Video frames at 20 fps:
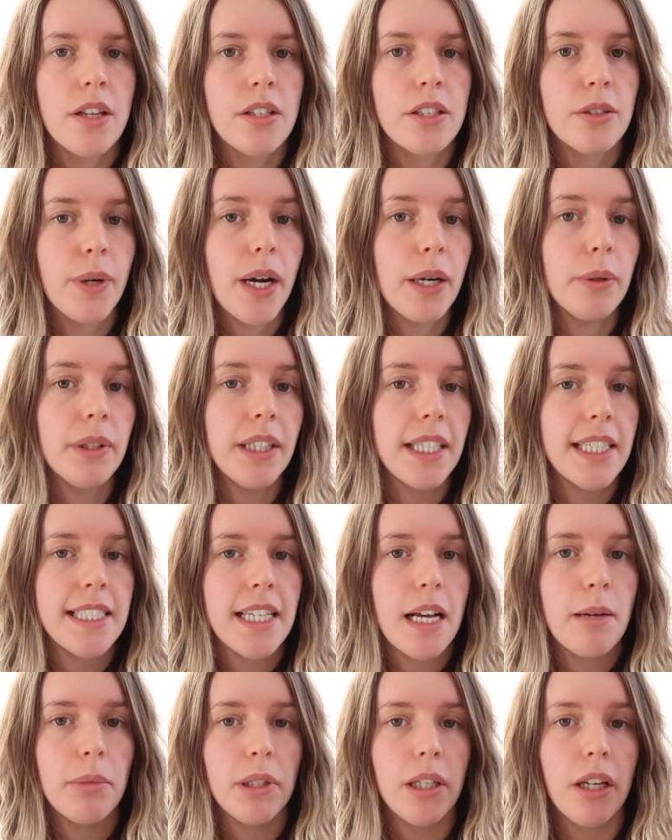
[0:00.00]
So I will link
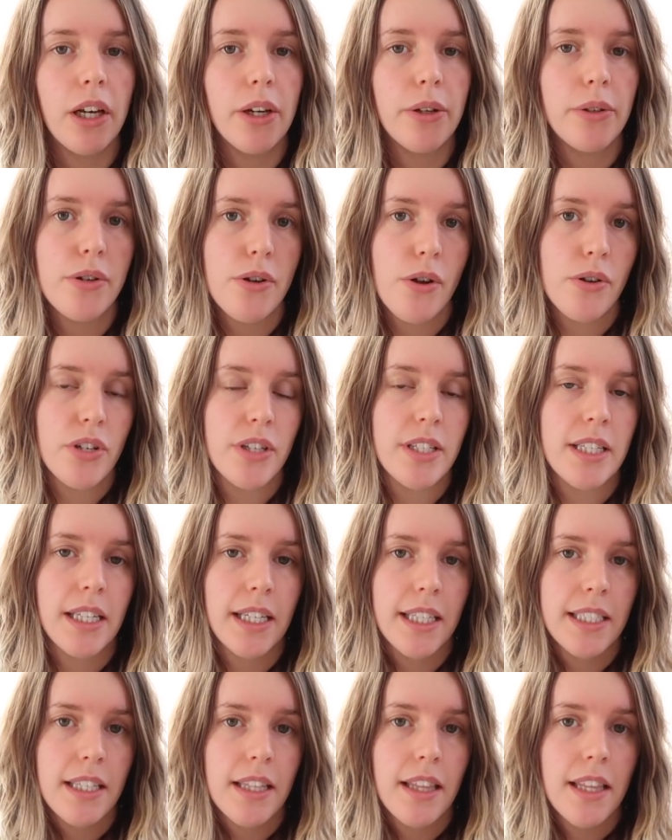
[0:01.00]
down below not just a
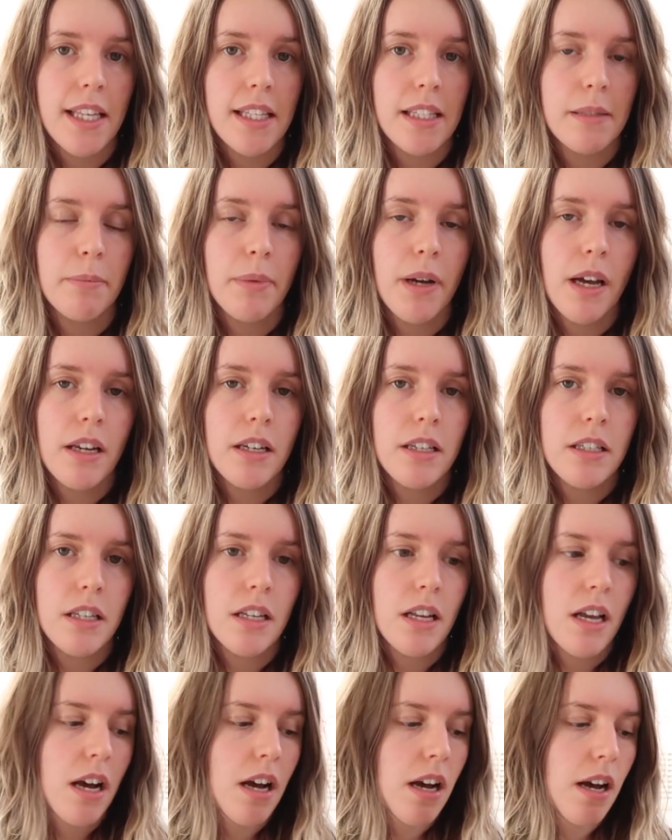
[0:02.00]
link to this, but
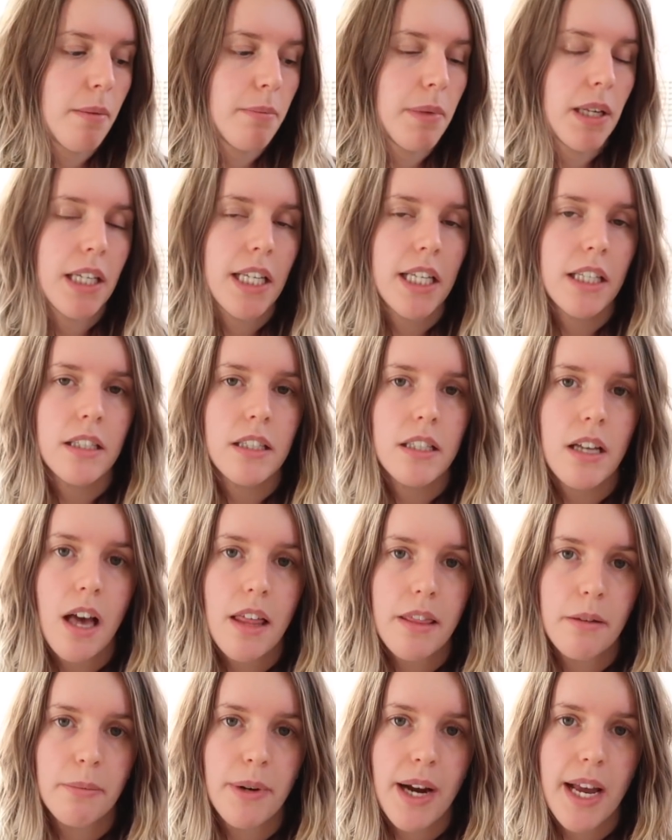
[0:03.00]
links to
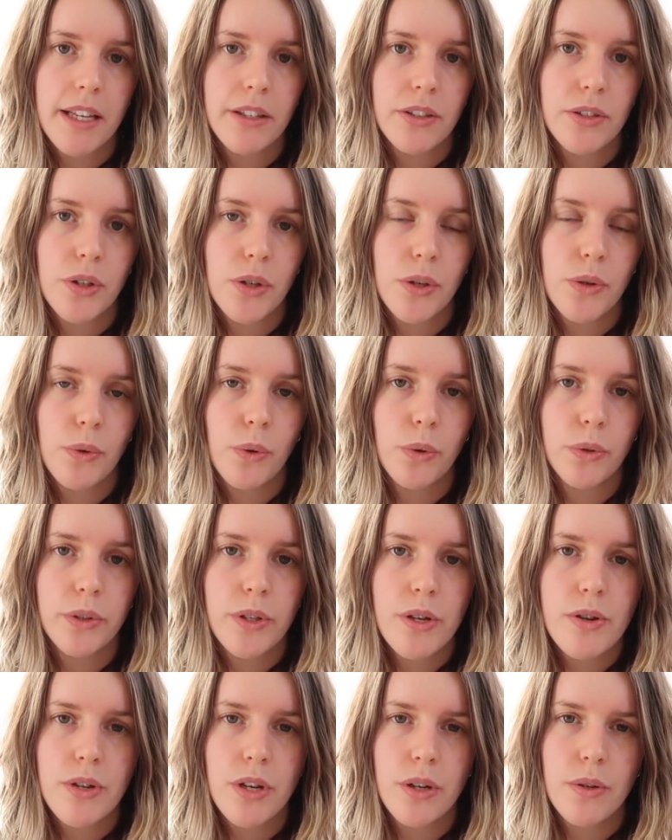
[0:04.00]
other brands who
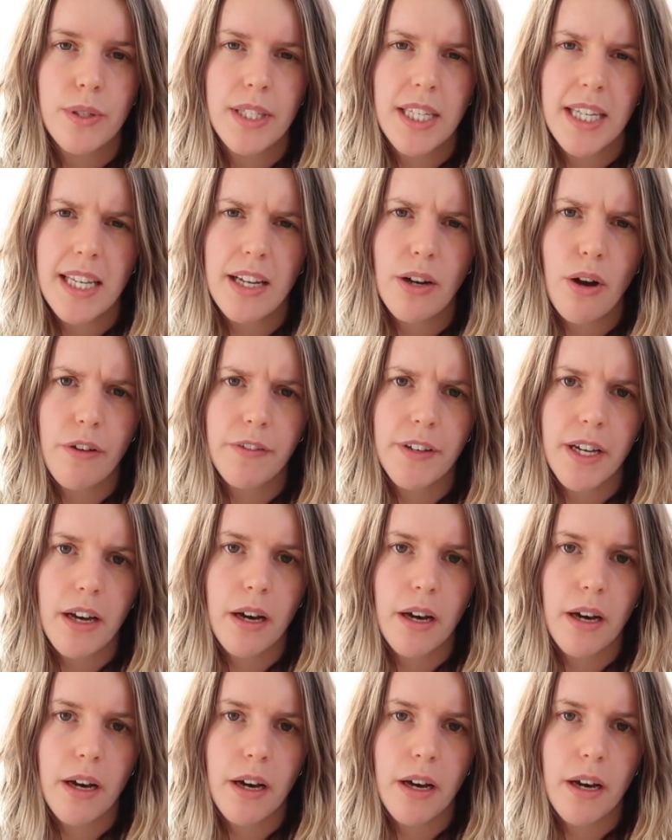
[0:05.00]
also do tea, coffee